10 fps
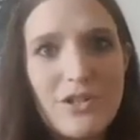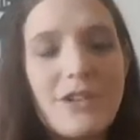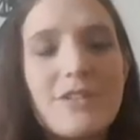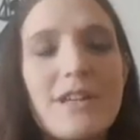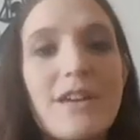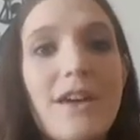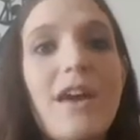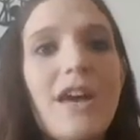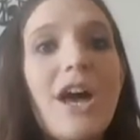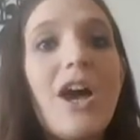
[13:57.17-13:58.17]
And I was like,
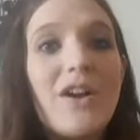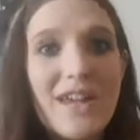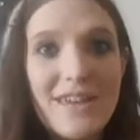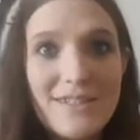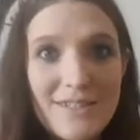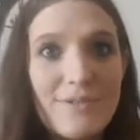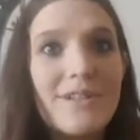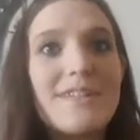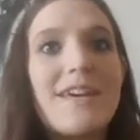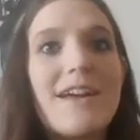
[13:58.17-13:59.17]
okay, this really
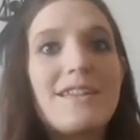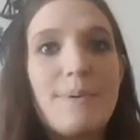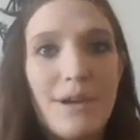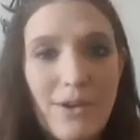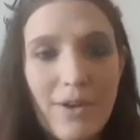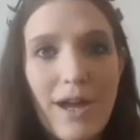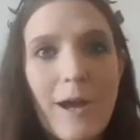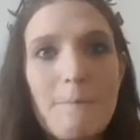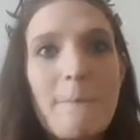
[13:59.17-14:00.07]
sucks, but okay.